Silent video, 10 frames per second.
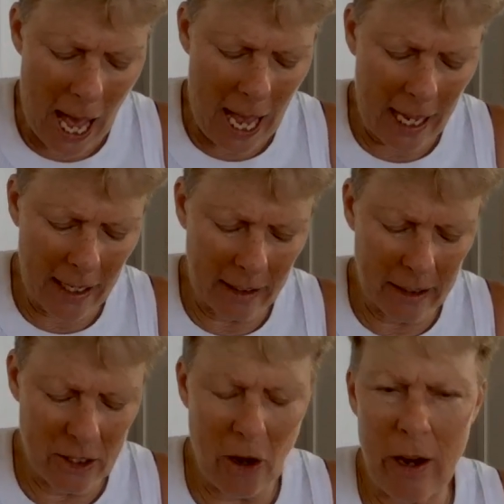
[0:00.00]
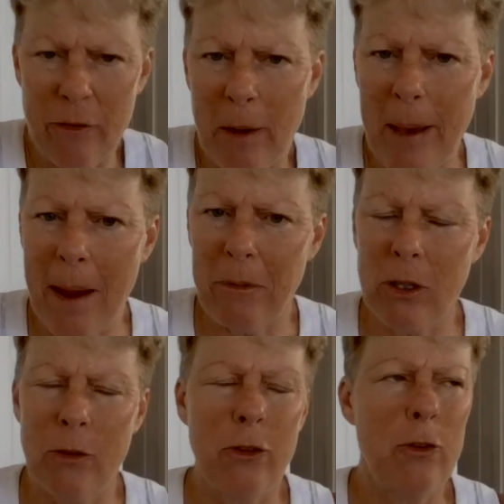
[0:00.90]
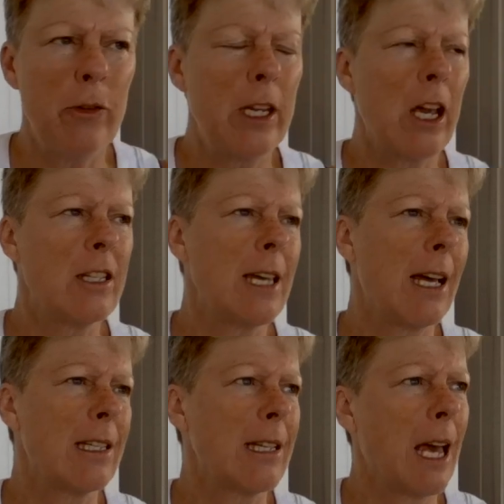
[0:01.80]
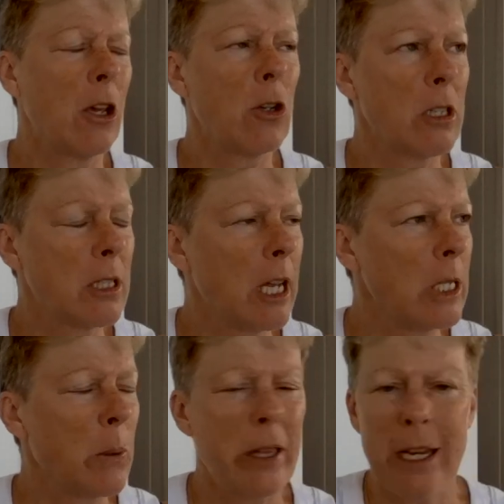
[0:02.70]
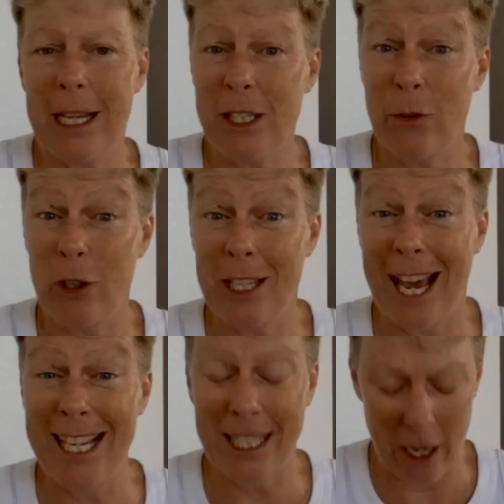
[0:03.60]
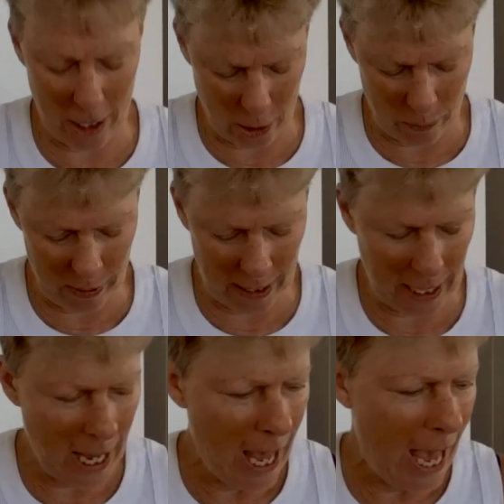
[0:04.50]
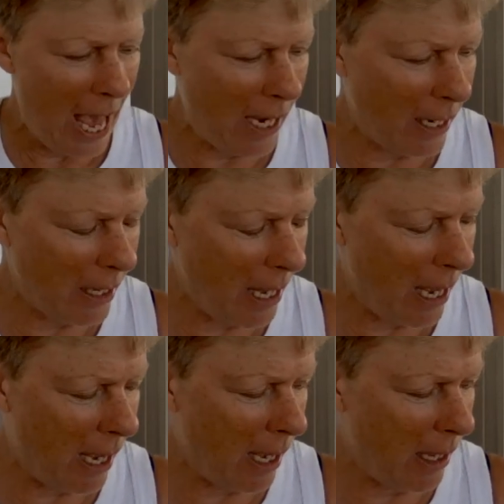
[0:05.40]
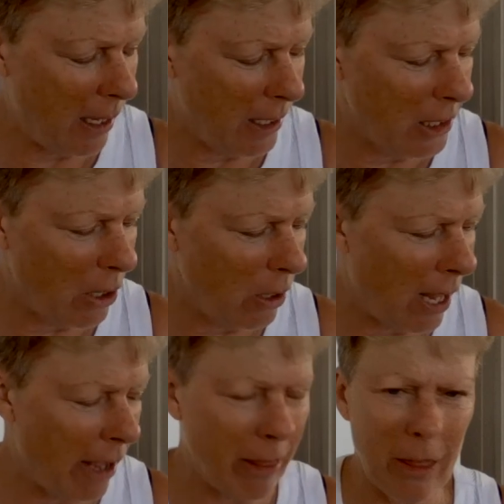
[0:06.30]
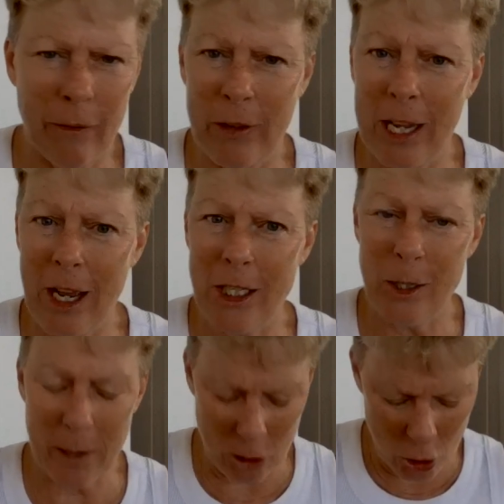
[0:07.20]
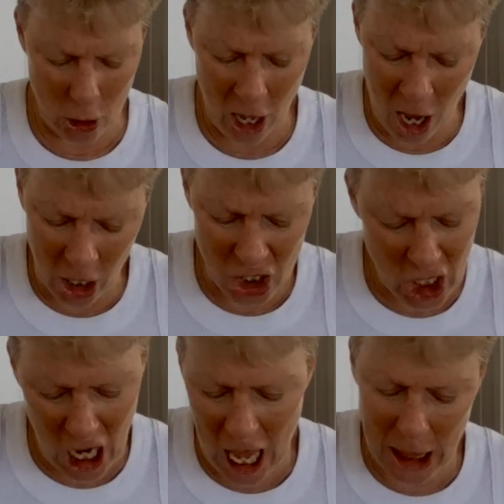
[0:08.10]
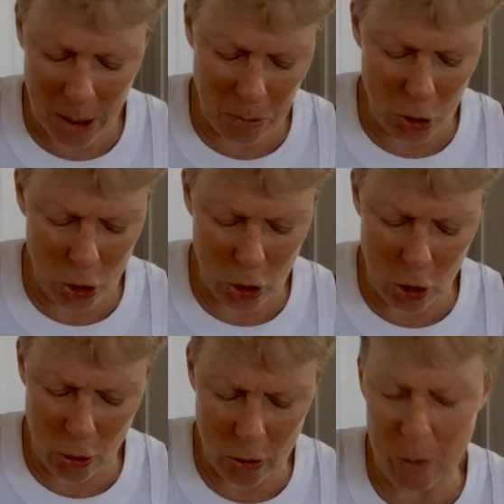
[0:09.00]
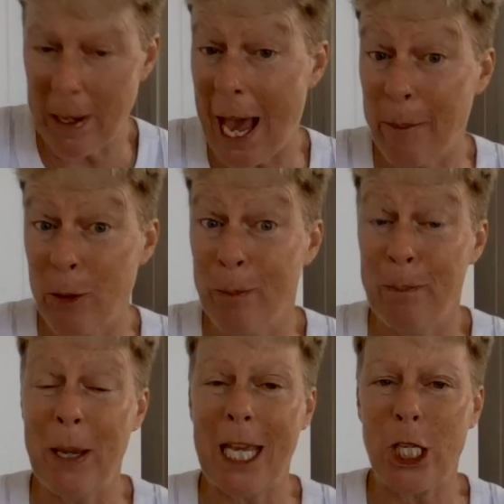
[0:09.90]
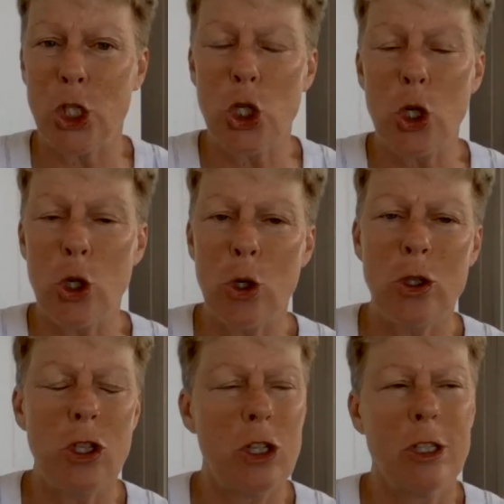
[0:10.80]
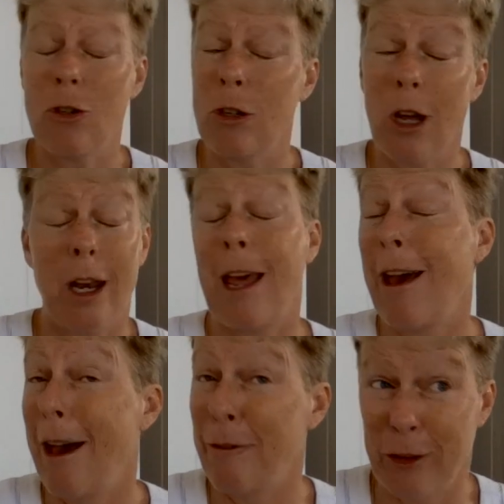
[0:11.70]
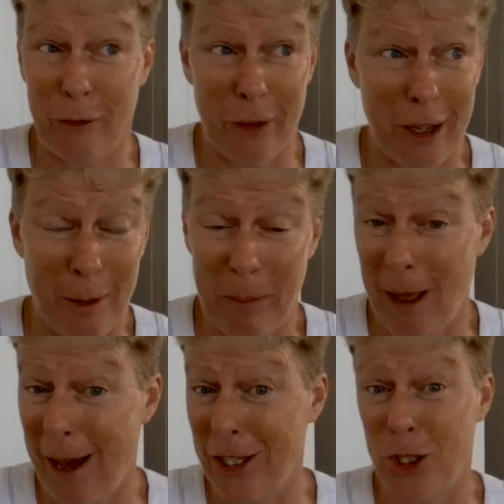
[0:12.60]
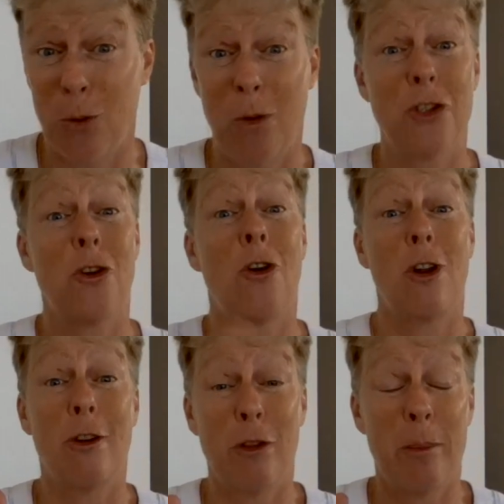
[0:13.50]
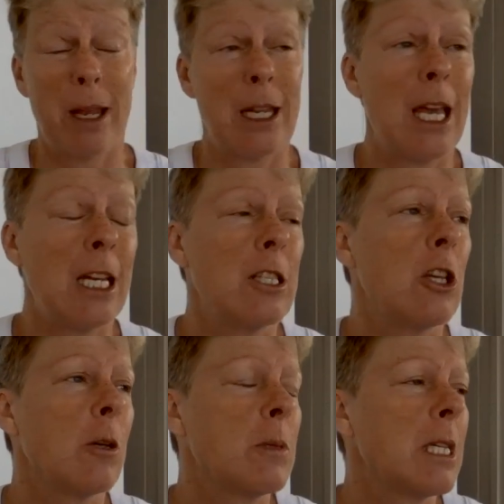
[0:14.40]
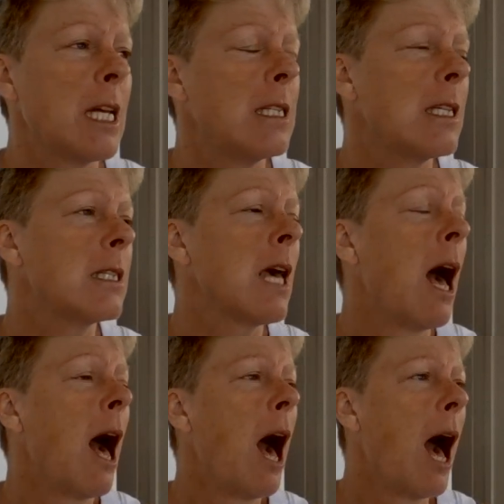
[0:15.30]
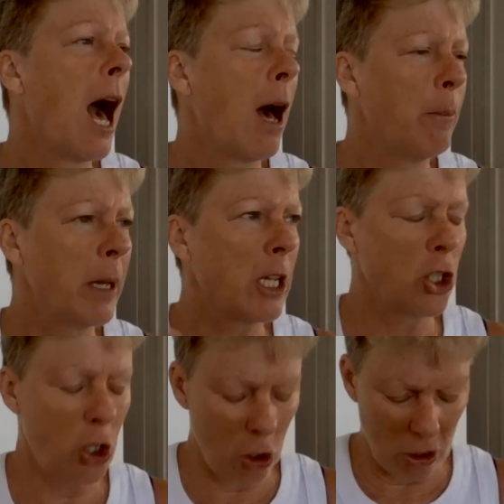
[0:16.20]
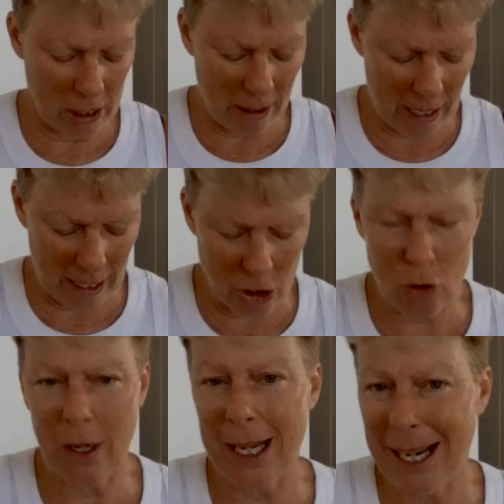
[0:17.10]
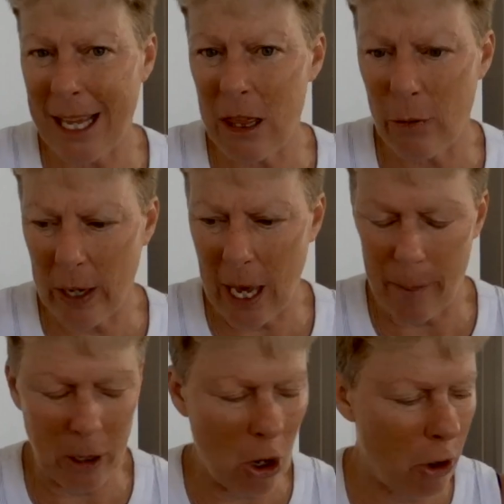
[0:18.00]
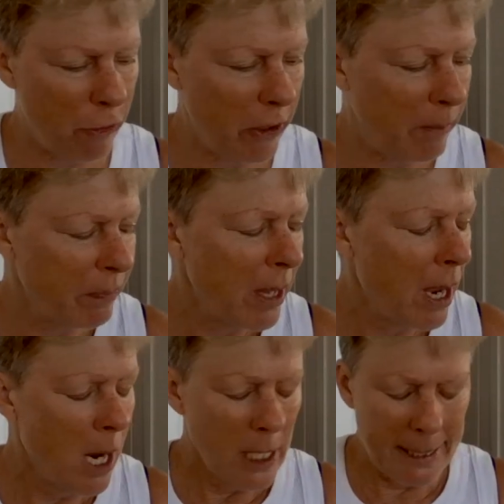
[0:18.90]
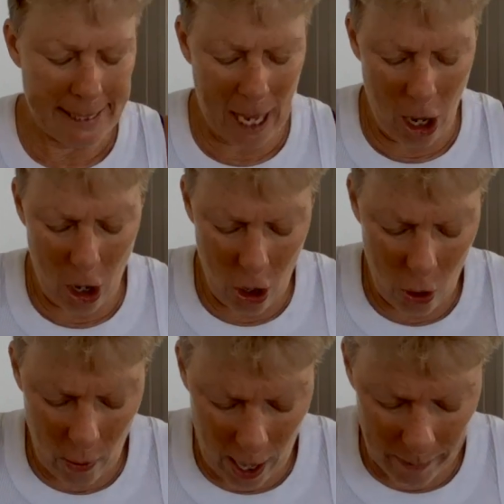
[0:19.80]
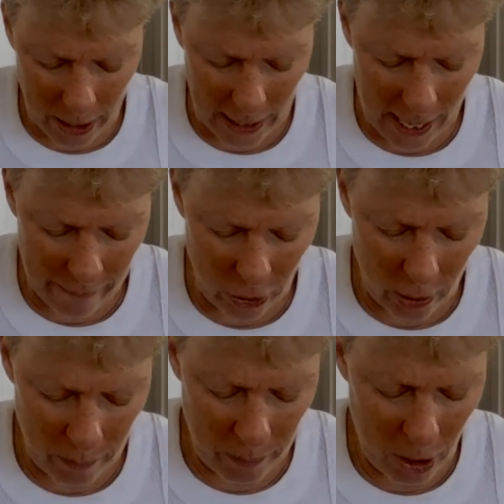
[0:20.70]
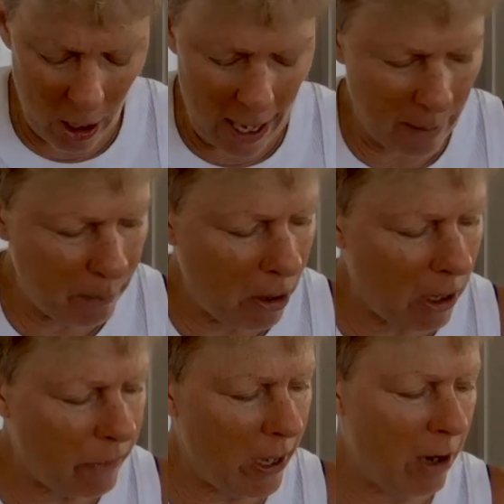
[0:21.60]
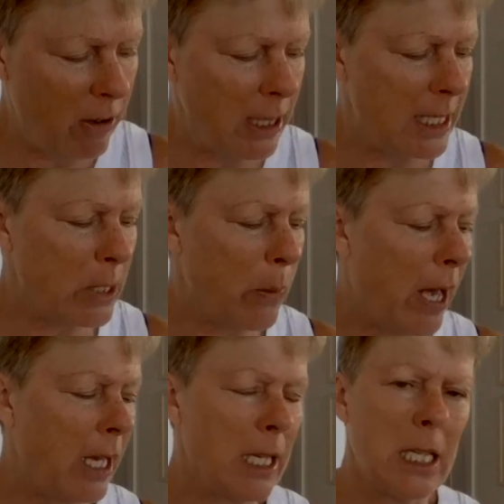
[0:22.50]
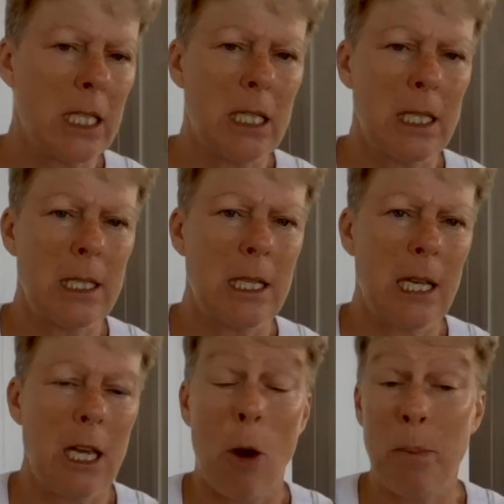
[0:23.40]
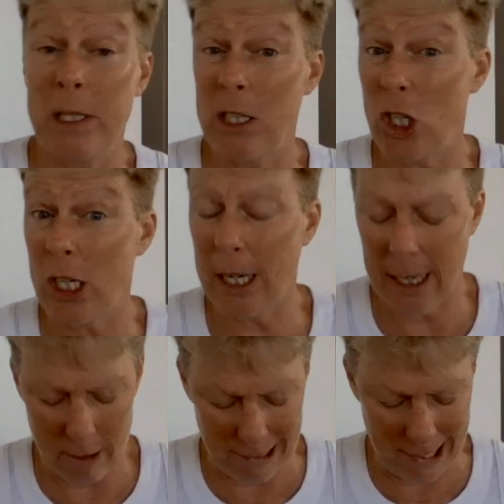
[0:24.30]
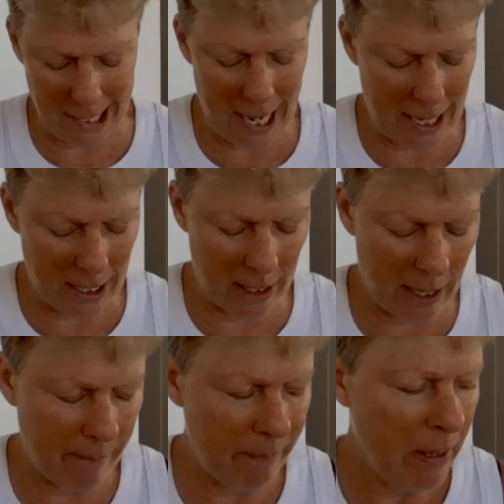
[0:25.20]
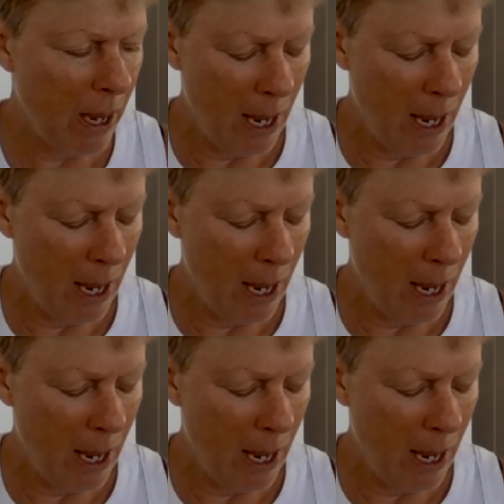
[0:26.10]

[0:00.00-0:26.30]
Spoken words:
Sorry if I'm hammering a few videos out today. Goodness knows what the next few days are going to bring. And I don't like the videos to be too long because I like them. You to be able to pick and choose. You do not have to feel obliged to watch all of them under any circumstances. Pick and choose, and they're literally length of a cup of coffee. So I'm going to have a look at Poilievre in this one. This is the opposition leader in Canada.